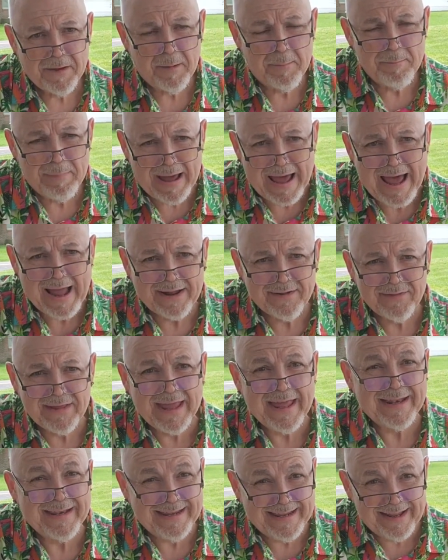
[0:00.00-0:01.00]
Come back
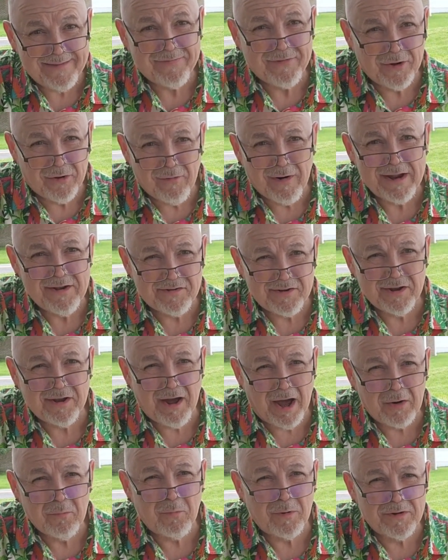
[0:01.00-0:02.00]
and get the grace that
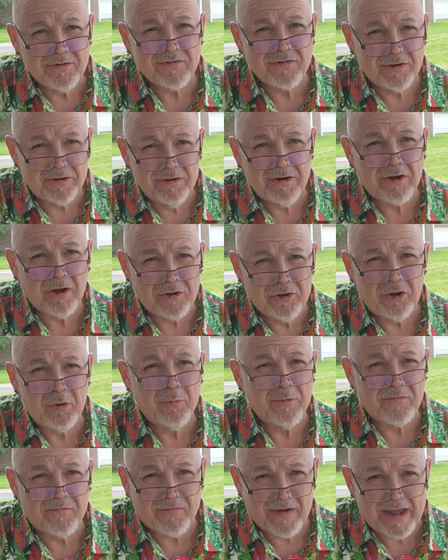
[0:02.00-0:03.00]
God wants to look on
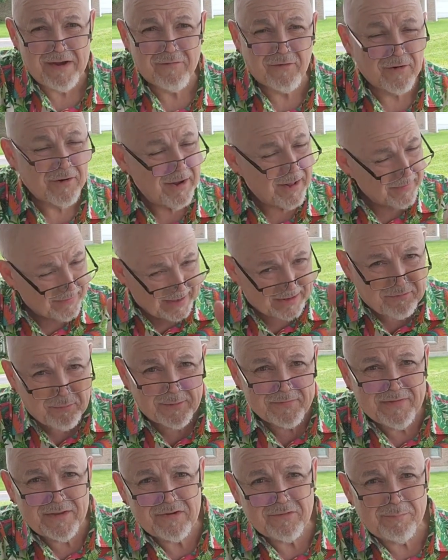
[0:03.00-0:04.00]
you with favor.
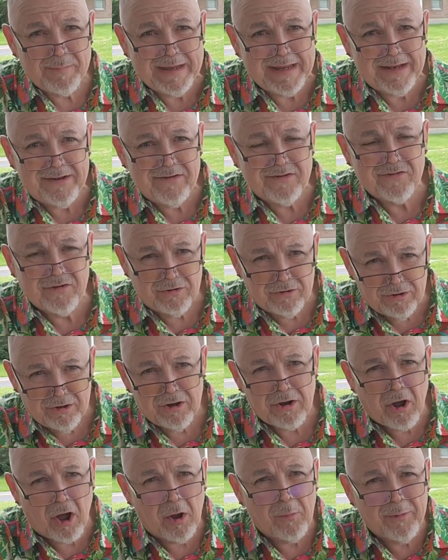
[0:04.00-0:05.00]
That's what this means to
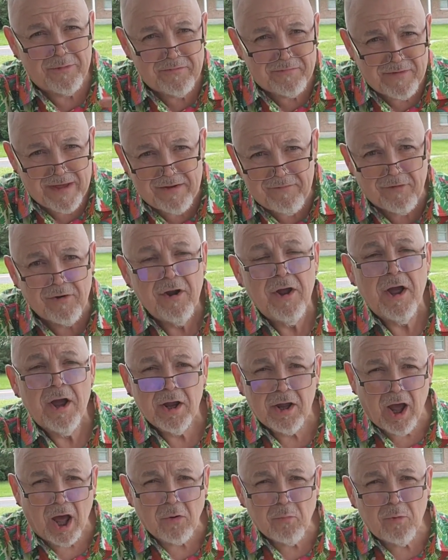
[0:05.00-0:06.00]
look on with favor.
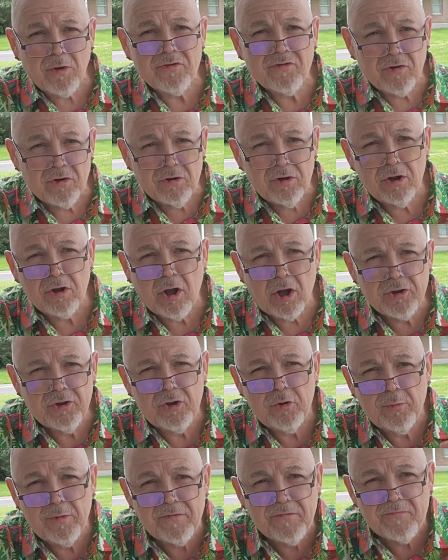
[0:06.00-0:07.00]
God wants to look
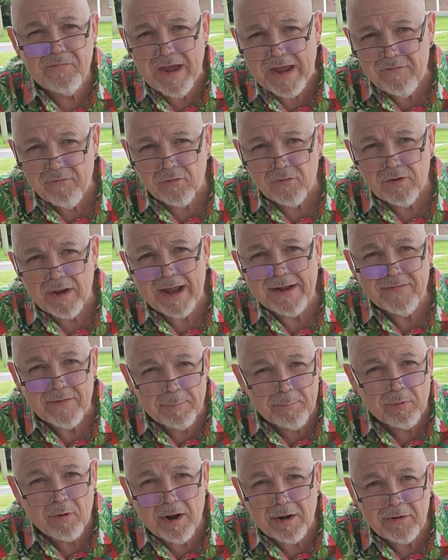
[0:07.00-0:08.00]
on you with favor, like
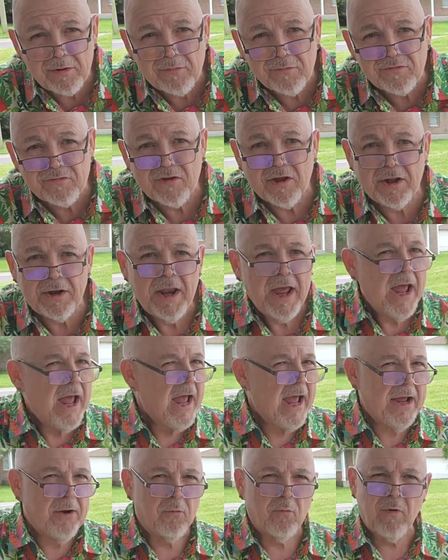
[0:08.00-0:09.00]
the prodigal son,
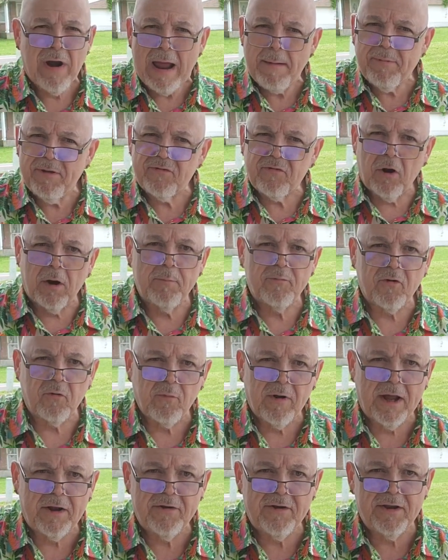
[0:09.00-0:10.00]
and wrap his arms
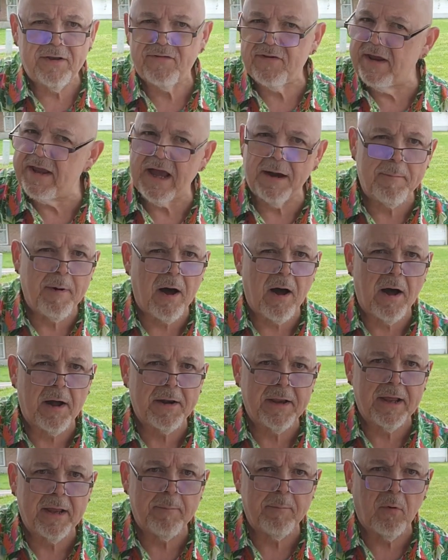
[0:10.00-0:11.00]
around you and say, Come
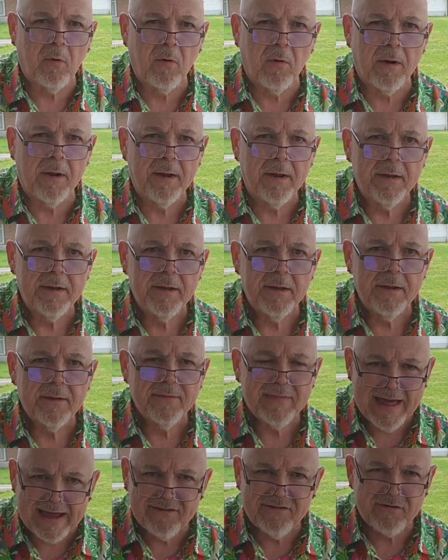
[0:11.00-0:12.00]
on in, boy.
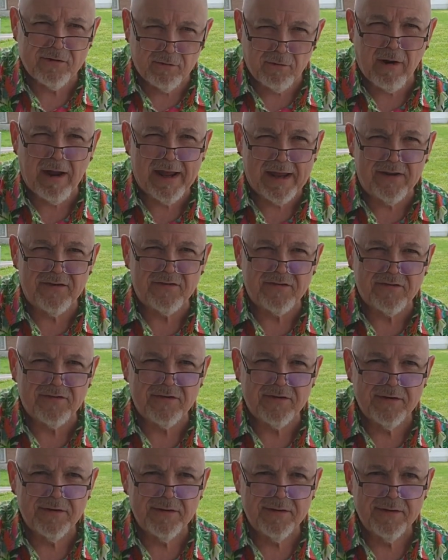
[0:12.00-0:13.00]
That's
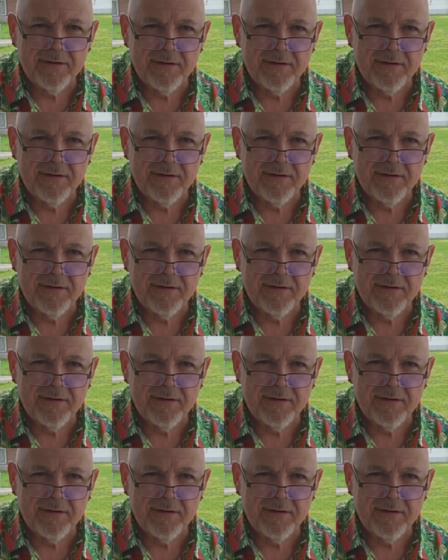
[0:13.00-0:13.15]
grace.